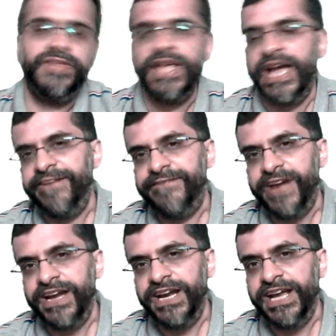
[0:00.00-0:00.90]
And
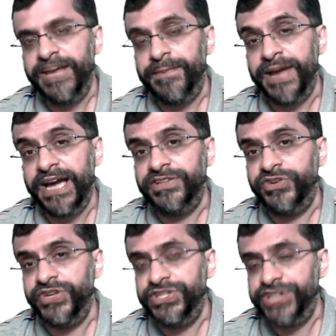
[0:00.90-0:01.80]
finally, apply the
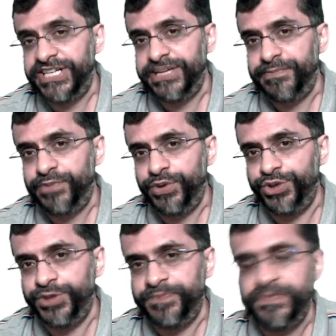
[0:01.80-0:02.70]
reject
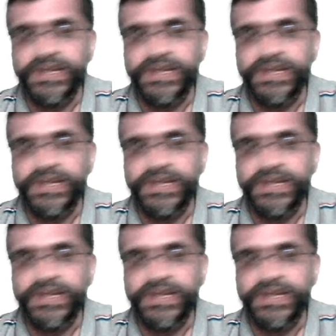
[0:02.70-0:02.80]
approach.